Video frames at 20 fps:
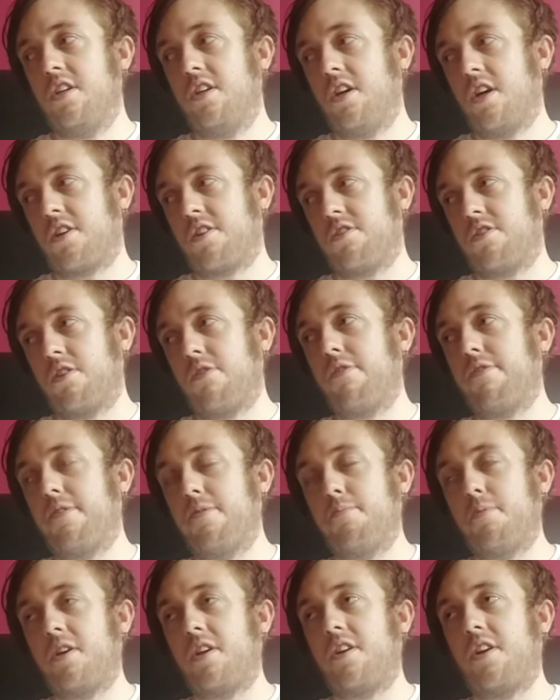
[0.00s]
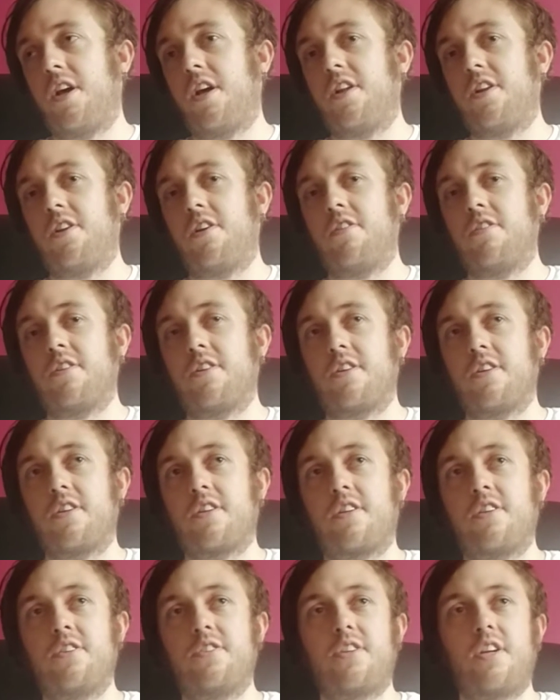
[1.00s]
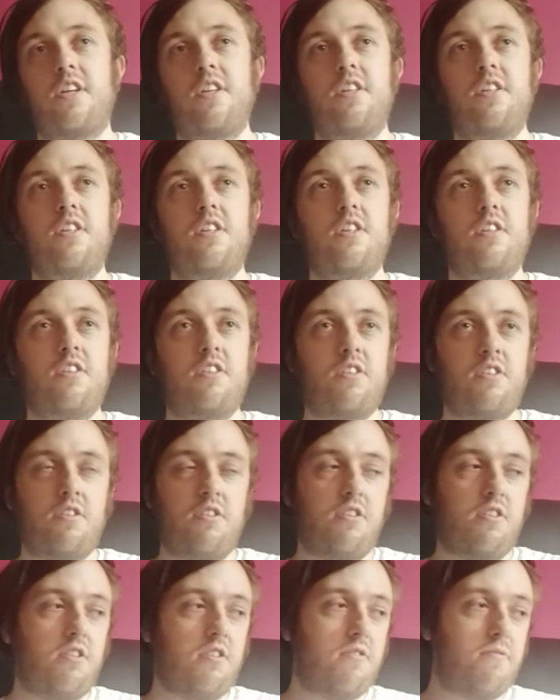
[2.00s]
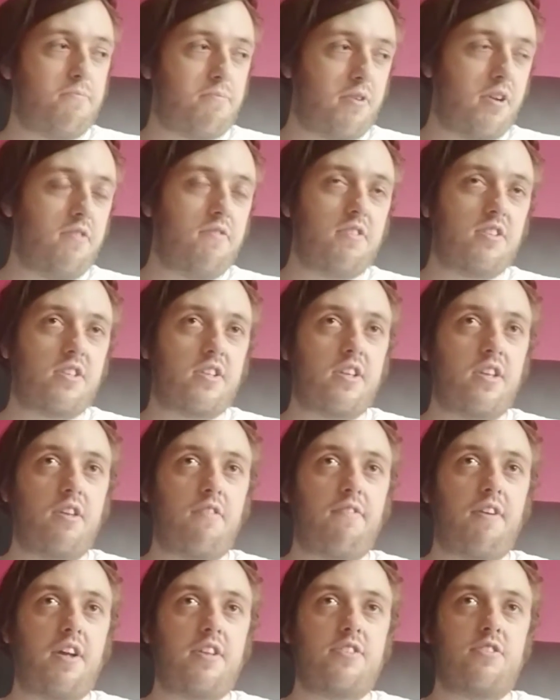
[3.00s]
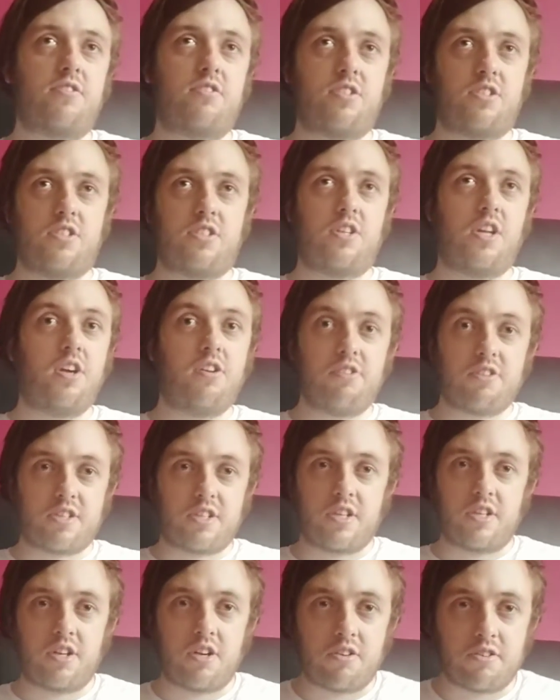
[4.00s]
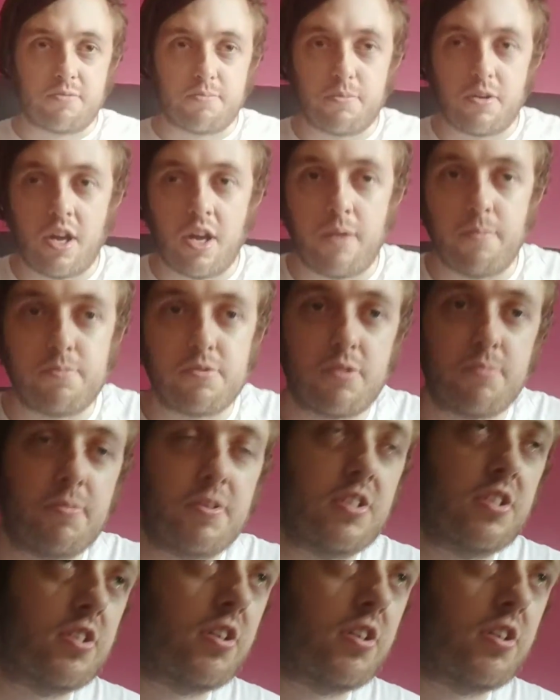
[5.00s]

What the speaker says: I could do with it being longer, because previously you've had seriously long blooming